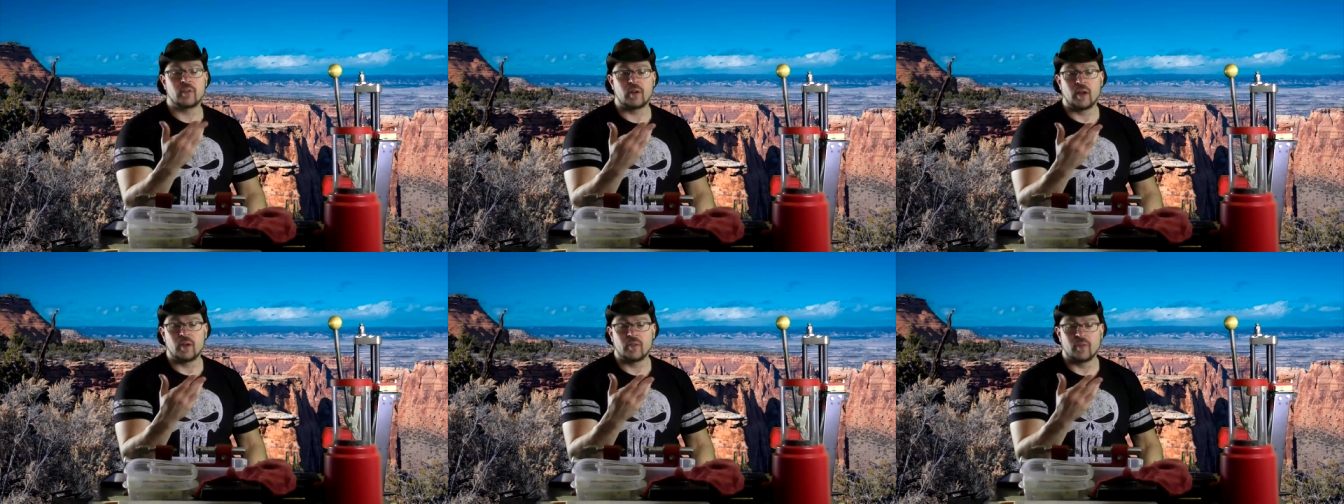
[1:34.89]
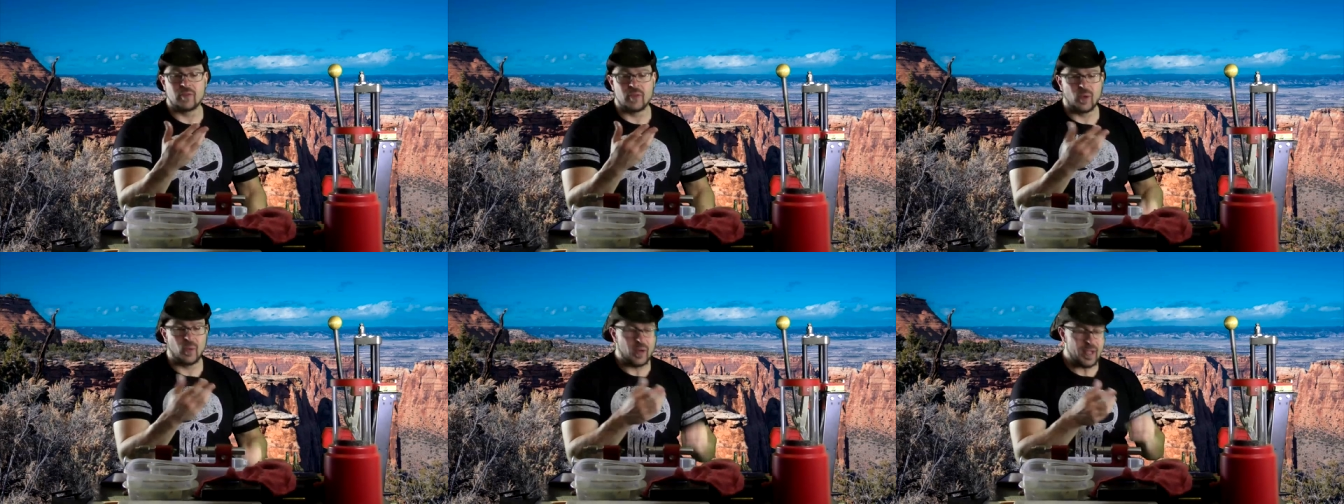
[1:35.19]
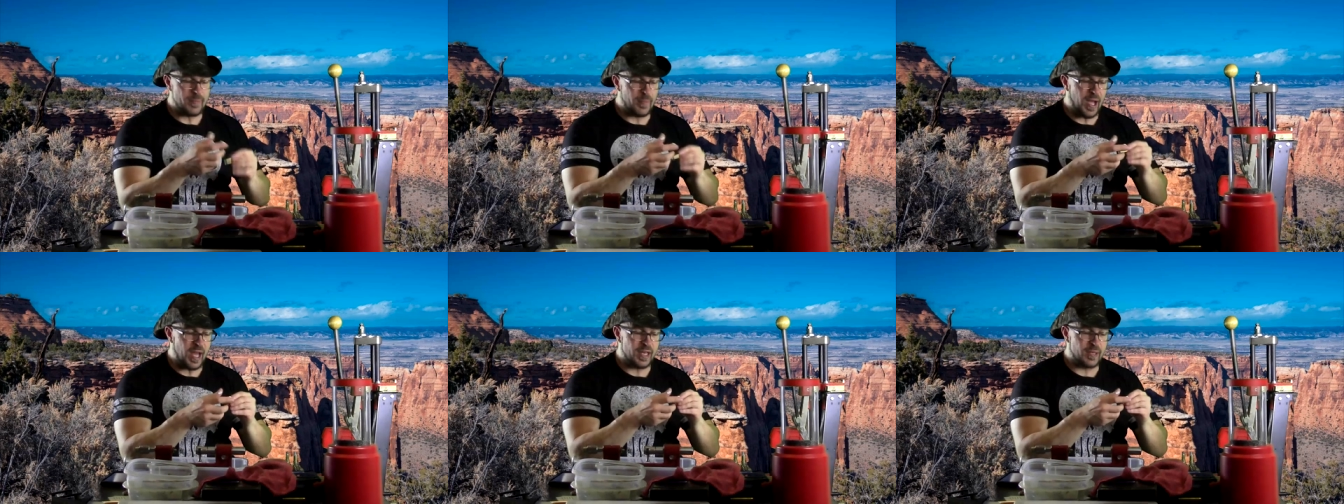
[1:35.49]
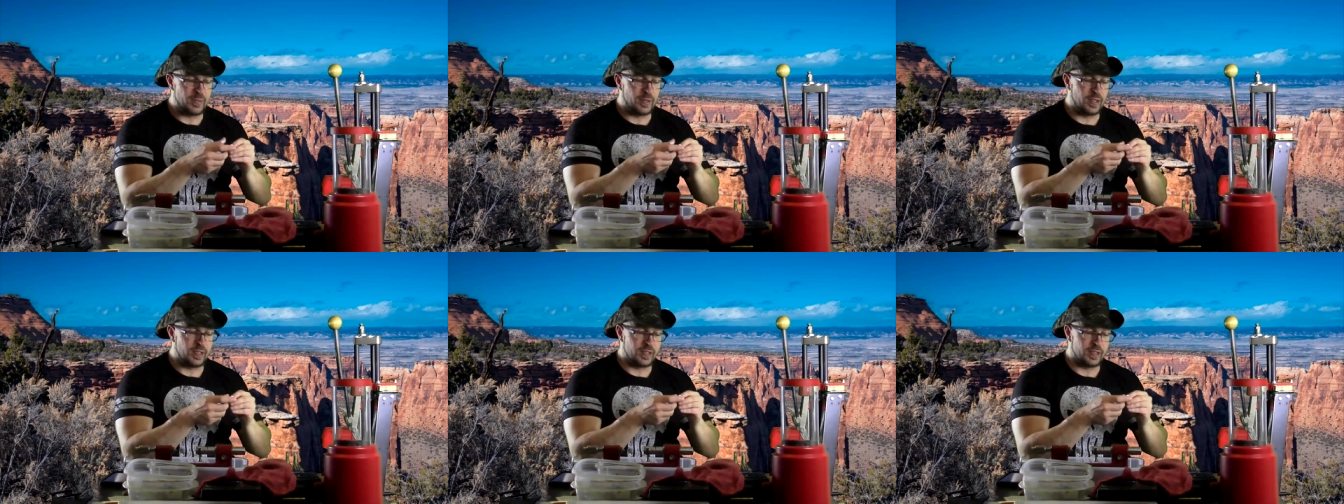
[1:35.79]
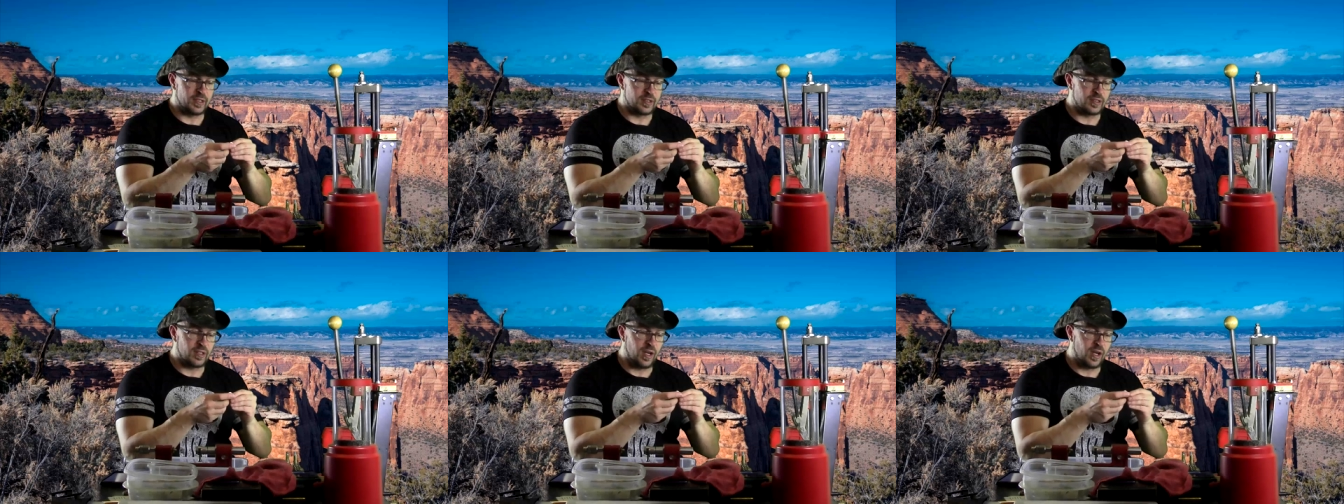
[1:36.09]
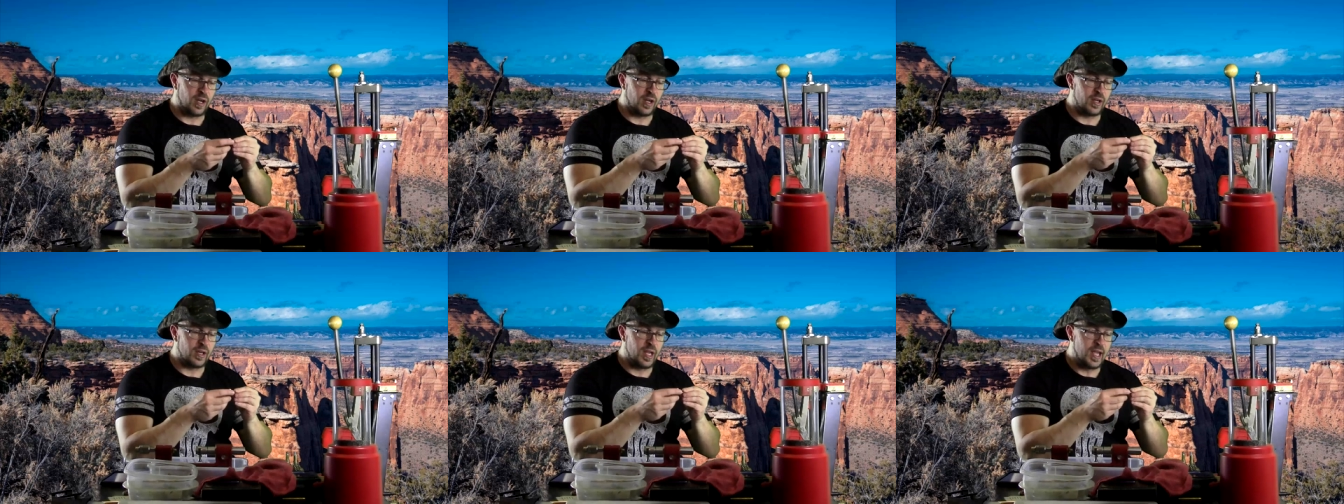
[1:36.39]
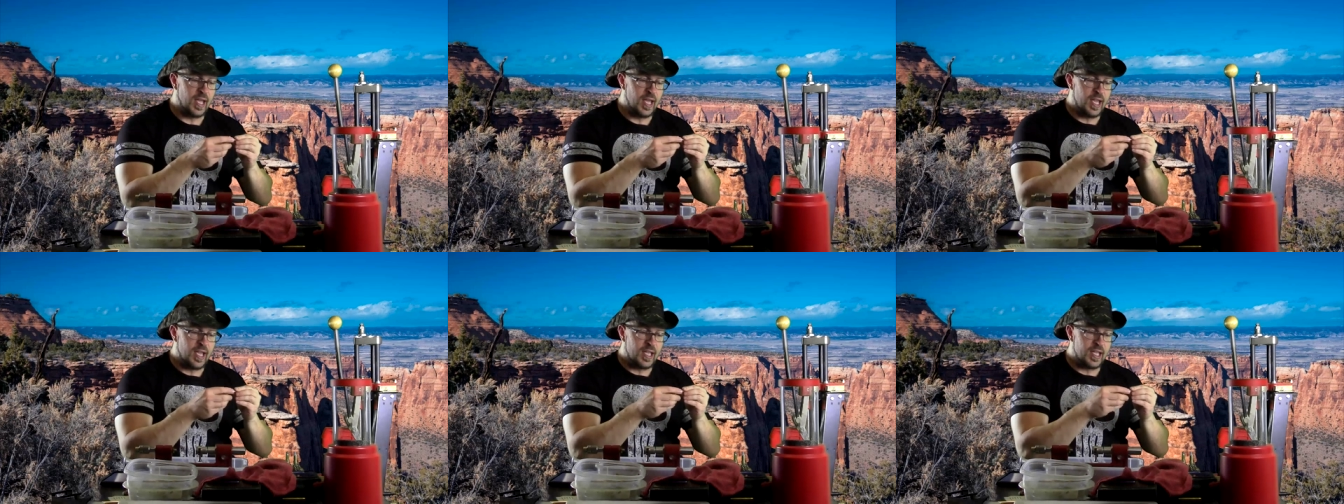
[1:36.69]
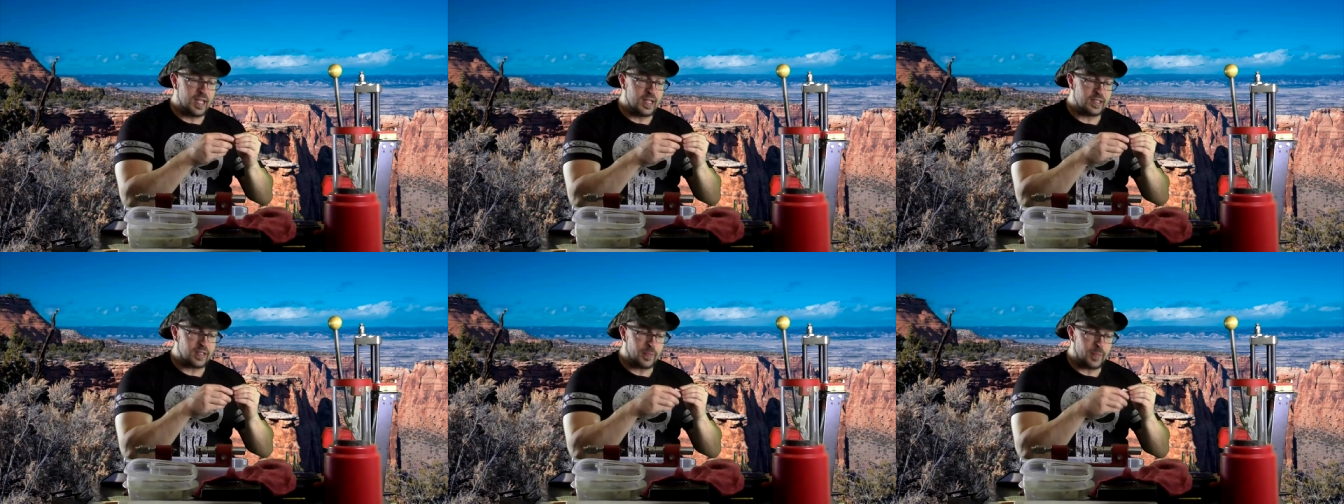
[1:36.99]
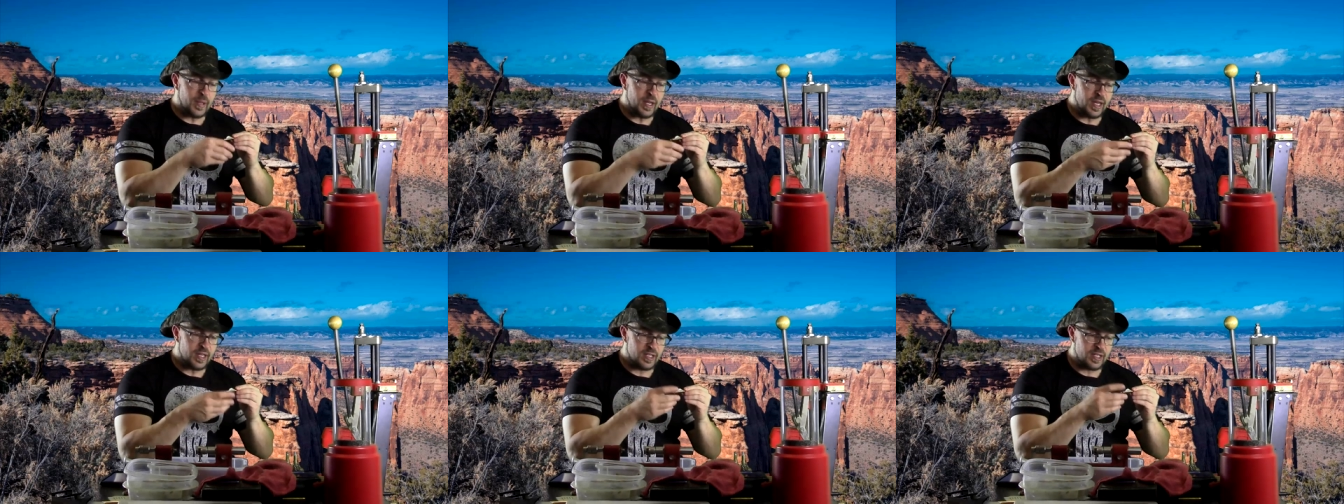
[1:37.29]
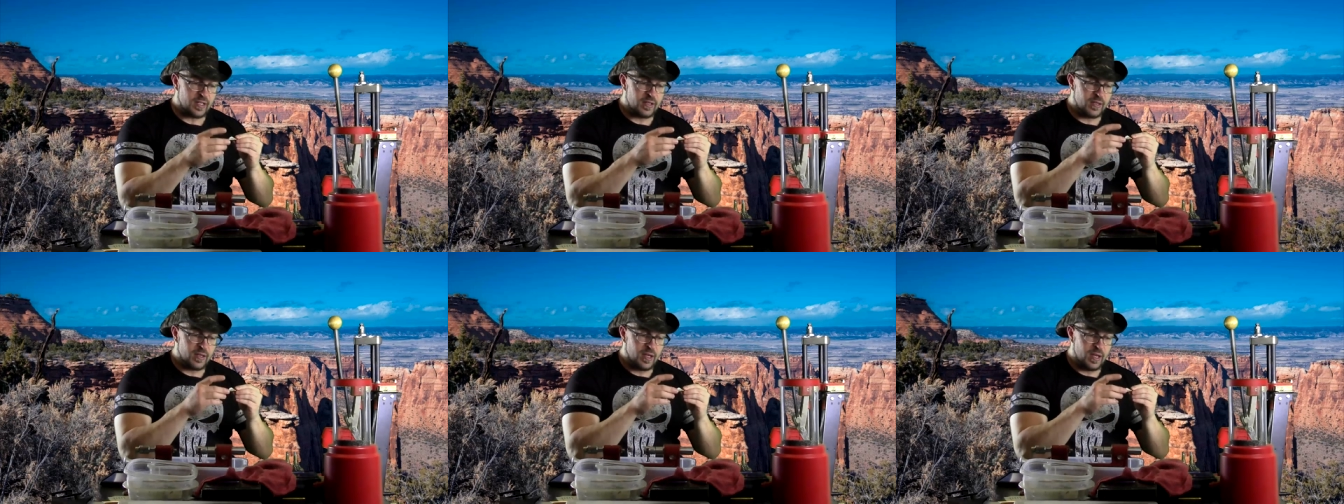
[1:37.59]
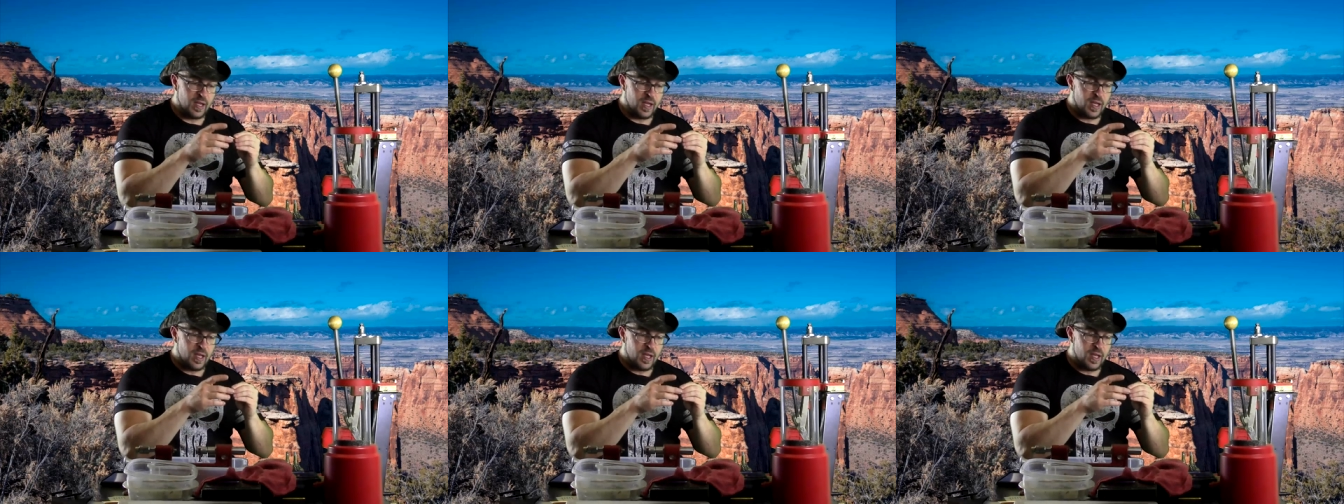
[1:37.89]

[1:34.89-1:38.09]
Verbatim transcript: of the way bodybuilding has gone, his opinion,